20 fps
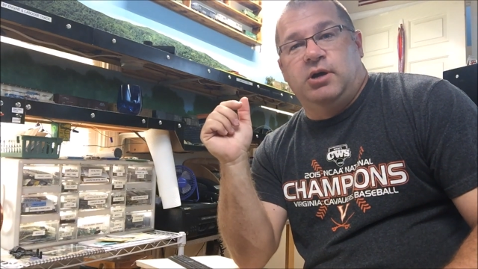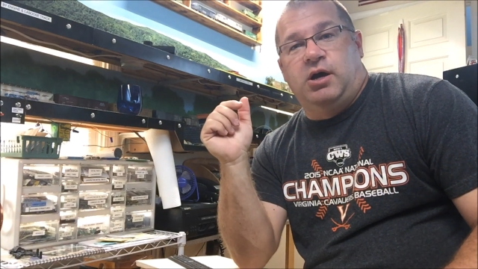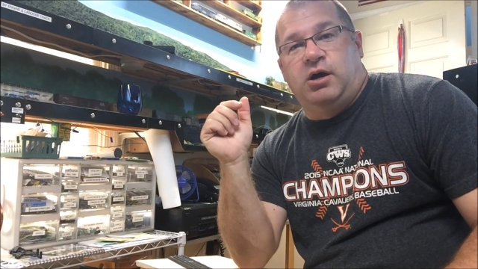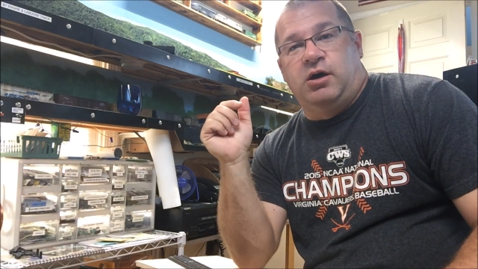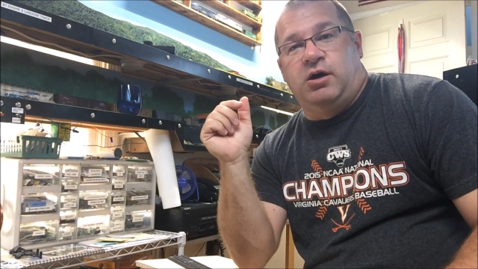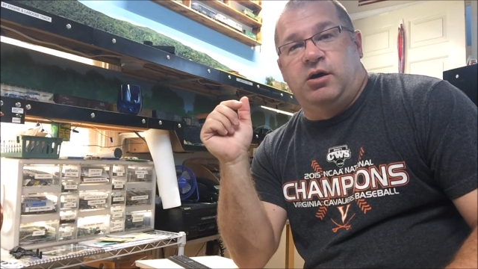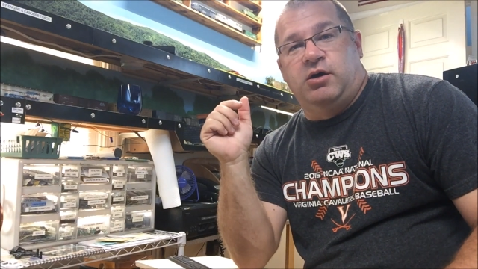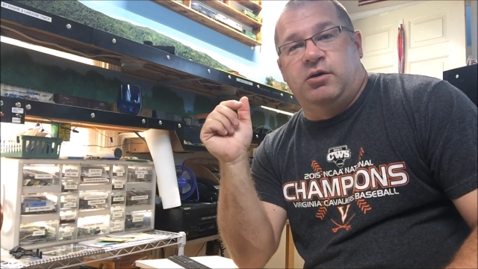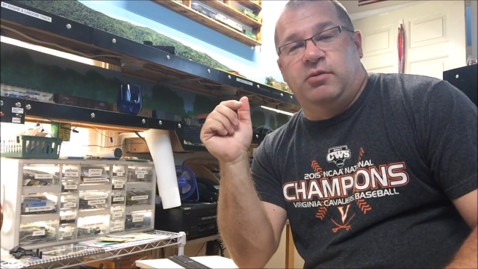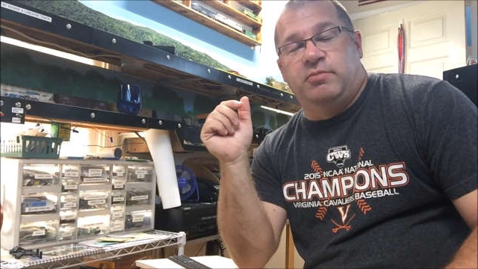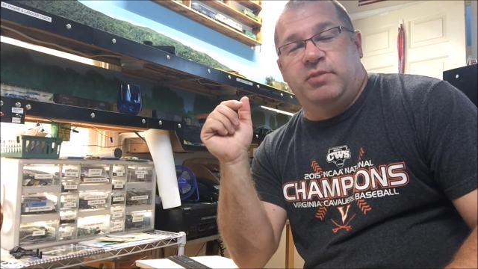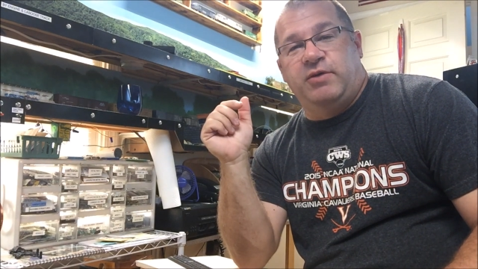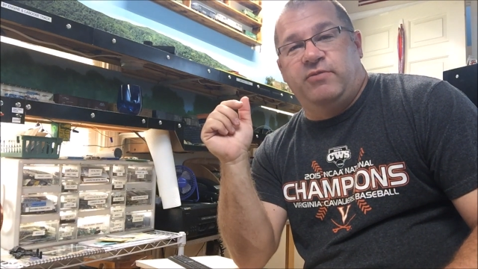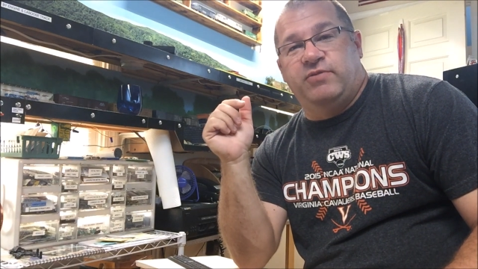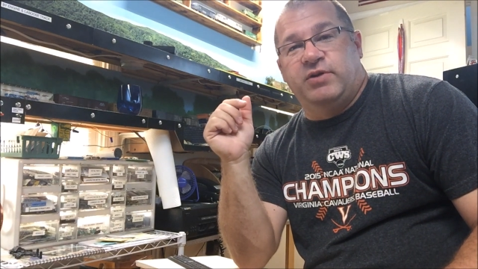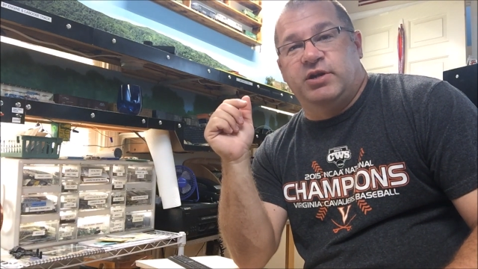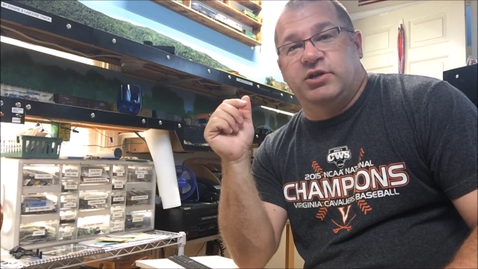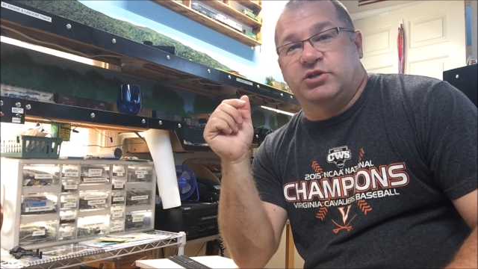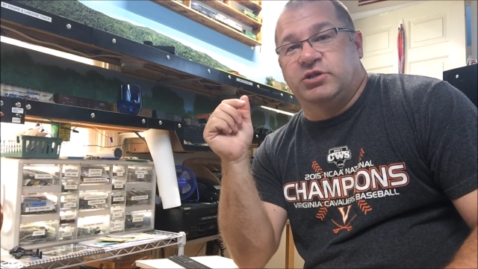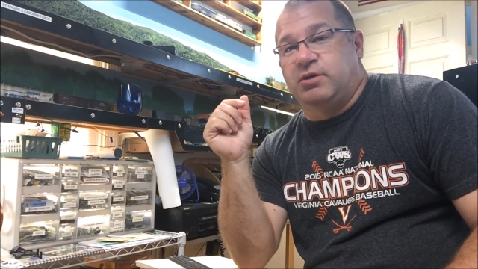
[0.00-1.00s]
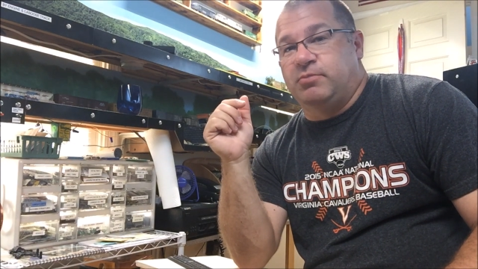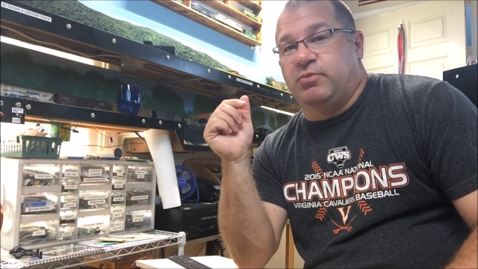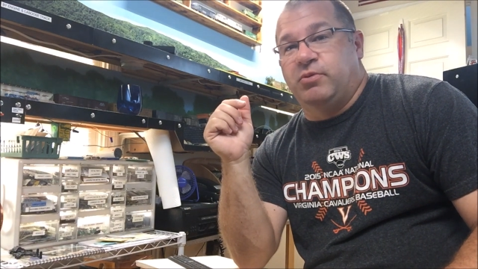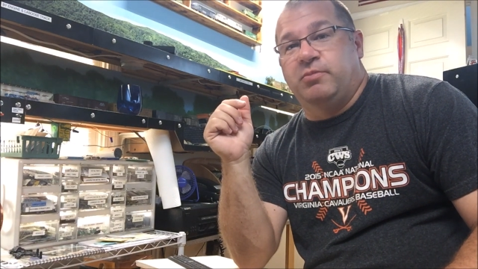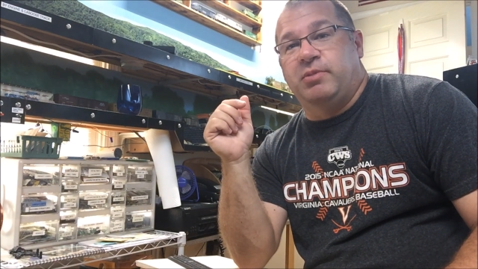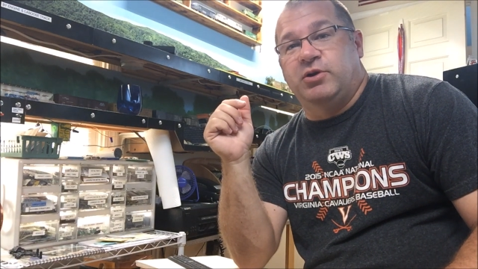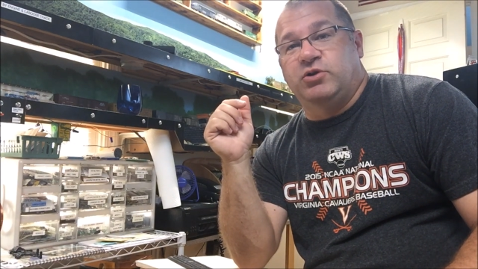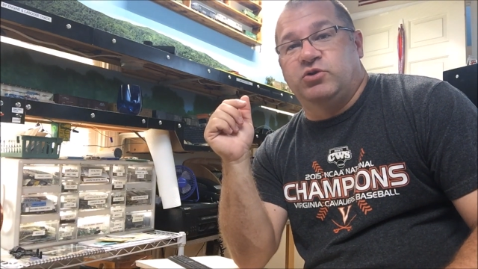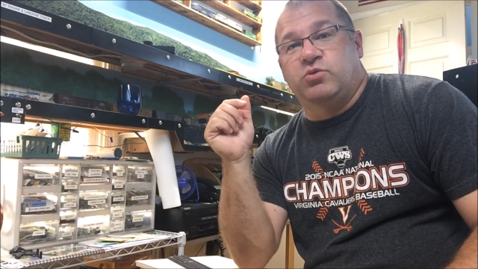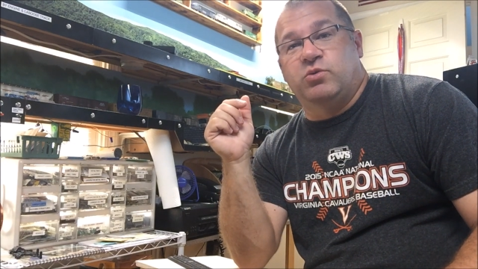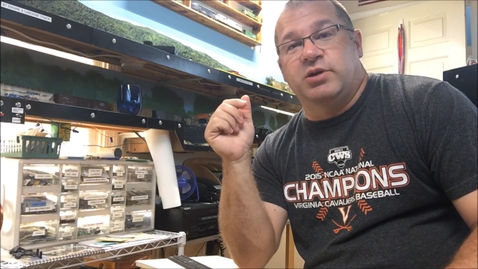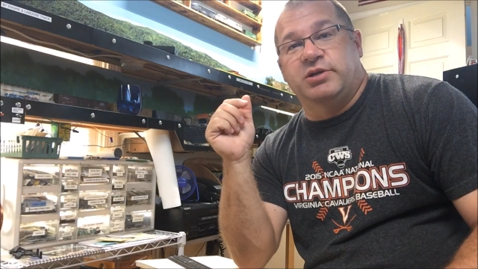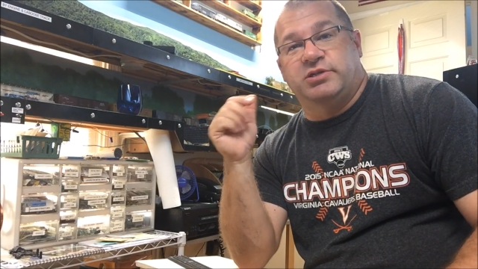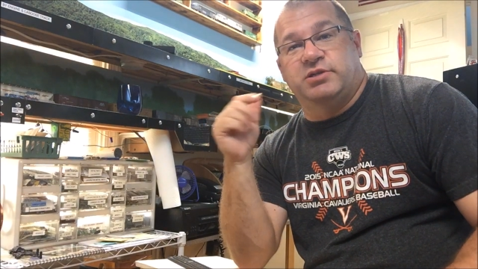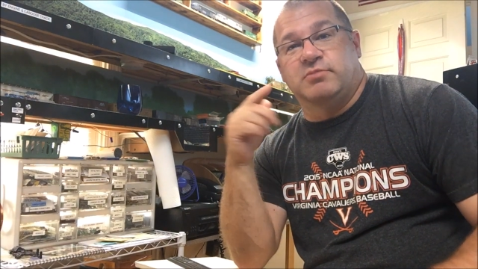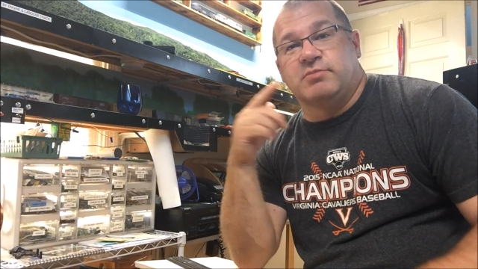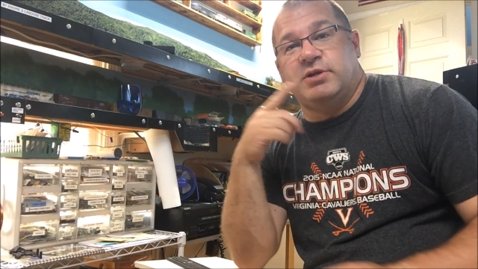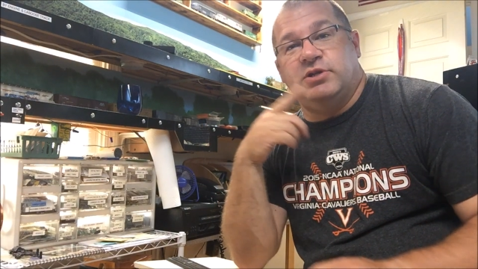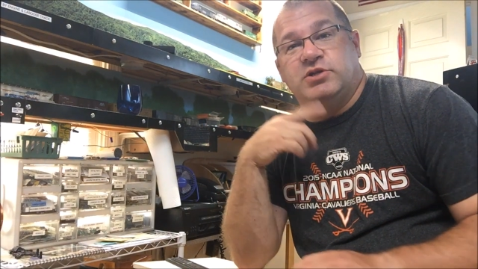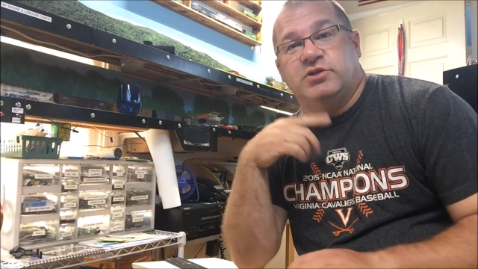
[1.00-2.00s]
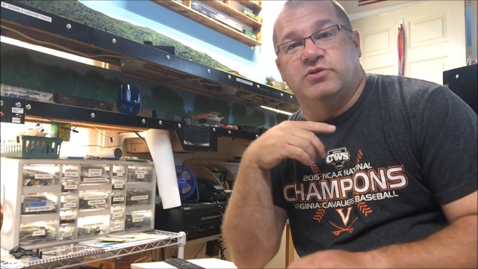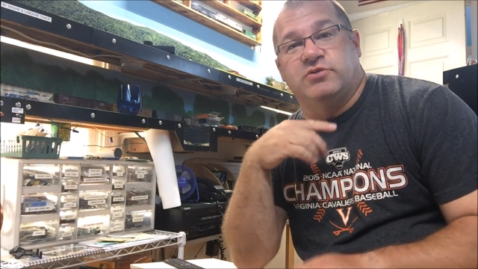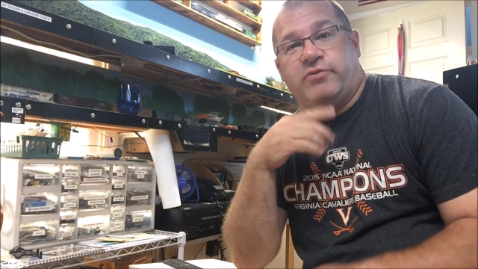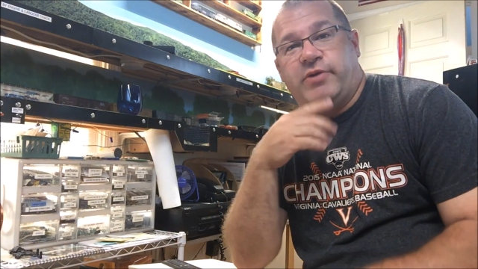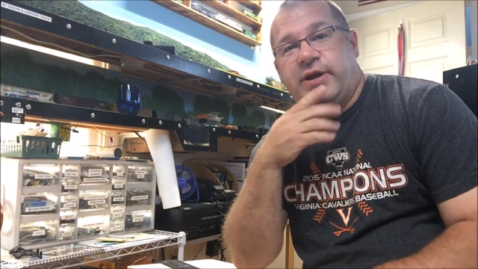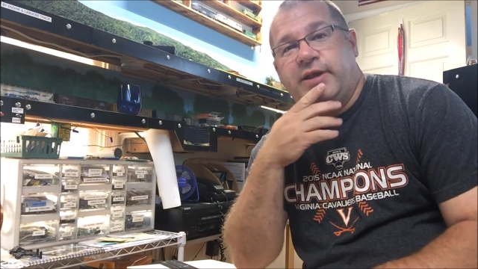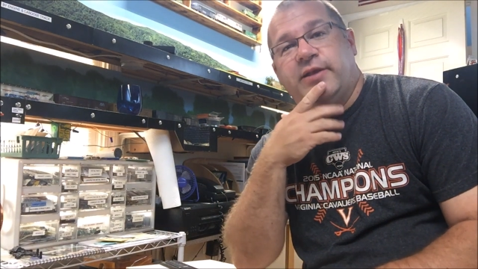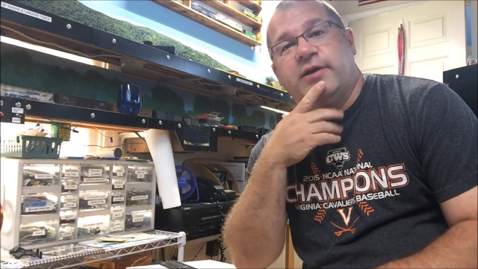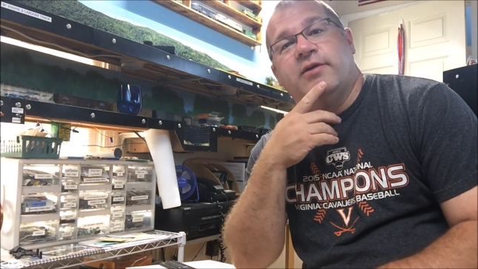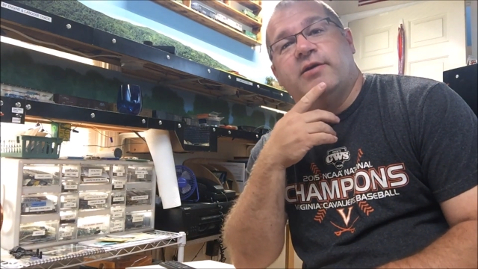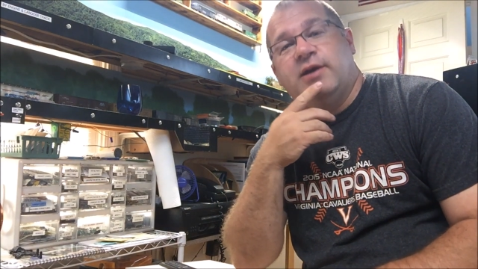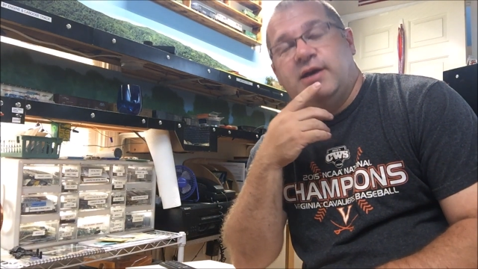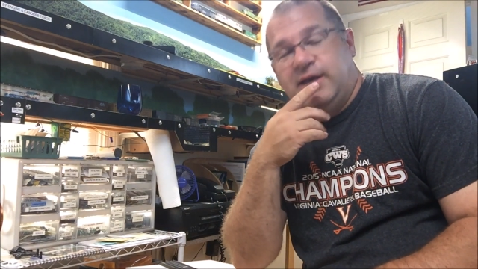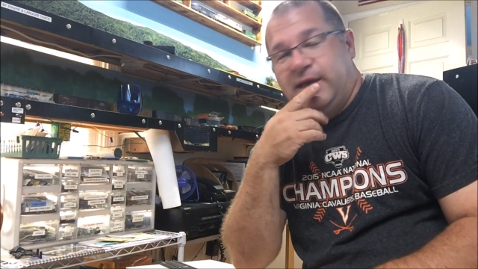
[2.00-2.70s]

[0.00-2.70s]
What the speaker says: They finished up with about 20 some inches of rain there.